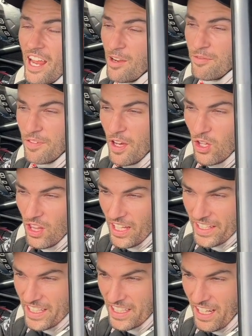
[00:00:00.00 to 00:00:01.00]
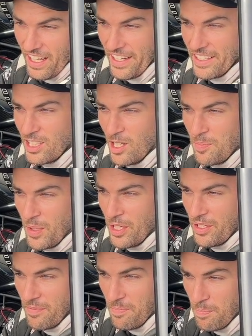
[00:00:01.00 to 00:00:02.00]
It felt like it hiked up and
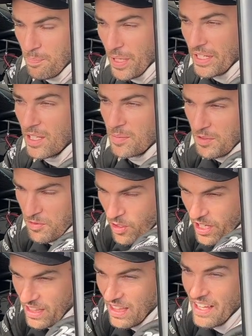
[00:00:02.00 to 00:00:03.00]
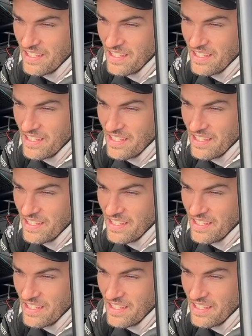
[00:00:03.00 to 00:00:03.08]
picked up the front end last.